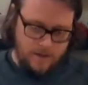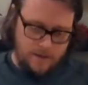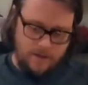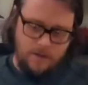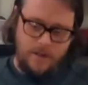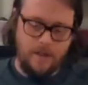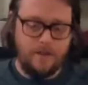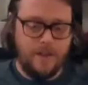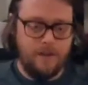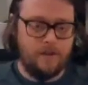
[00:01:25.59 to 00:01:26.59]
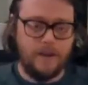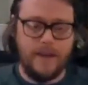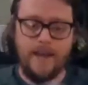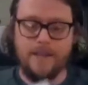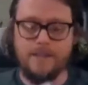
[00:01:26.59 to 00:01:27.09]
The other thing you'll look
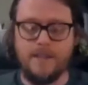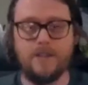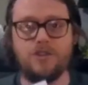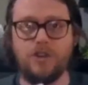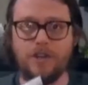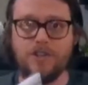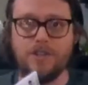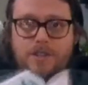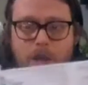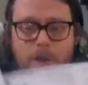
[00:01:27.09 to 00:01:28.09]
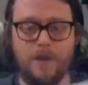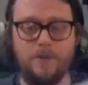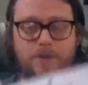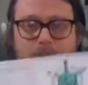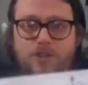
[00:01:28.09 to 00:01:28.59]
at is the instructions. So I'm going to
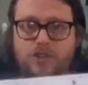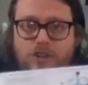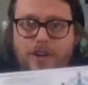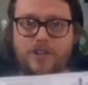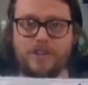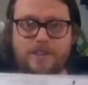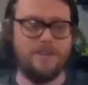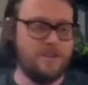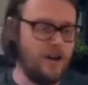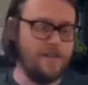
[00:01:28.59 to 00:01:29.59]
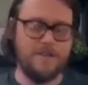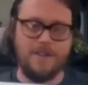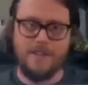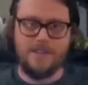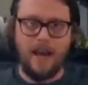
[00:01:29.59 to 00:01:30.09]
put the instructions off to the
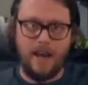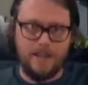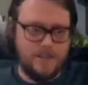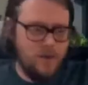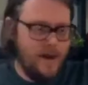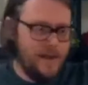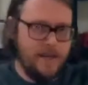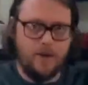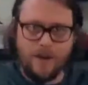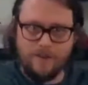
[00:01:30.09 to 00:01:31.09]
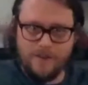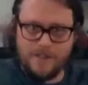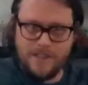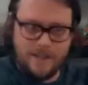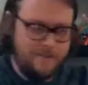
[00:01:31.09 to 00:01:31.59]
side so I can
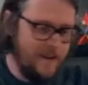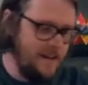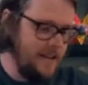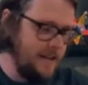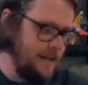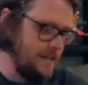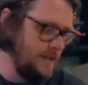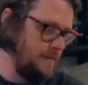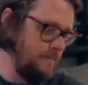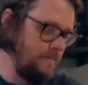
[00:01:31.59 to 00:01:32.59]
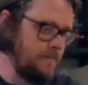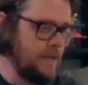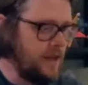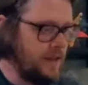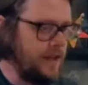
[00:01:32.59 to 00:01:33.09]
reference it if I need it.
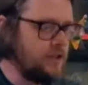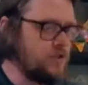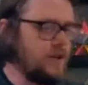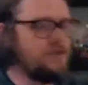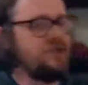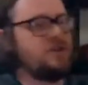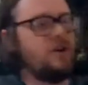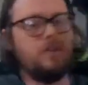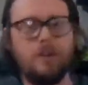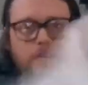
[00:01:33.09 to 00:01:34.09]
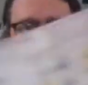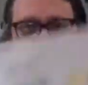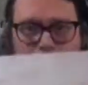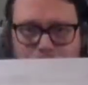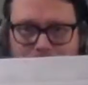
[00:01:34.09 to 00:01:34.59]
The instructions are a little bit
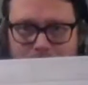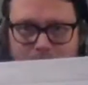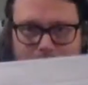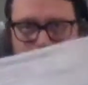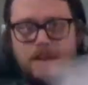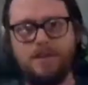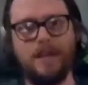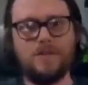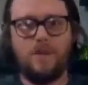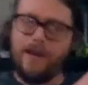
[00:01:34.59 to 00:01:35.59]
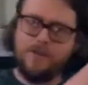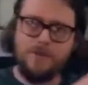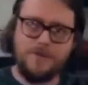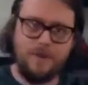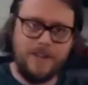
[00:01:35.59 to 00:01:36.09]
complicated, so that's why it's
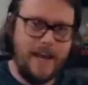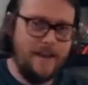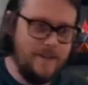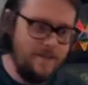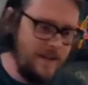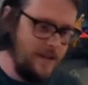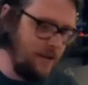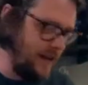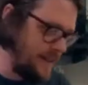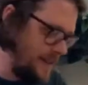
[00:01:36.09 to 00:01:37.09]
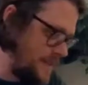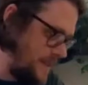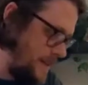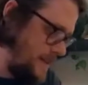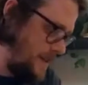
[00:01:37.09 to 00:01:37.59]
useful to have a video like this
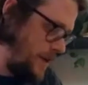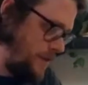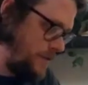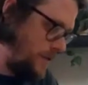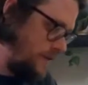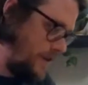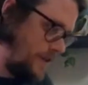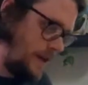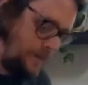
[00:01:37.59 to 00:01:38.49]
to go through everything.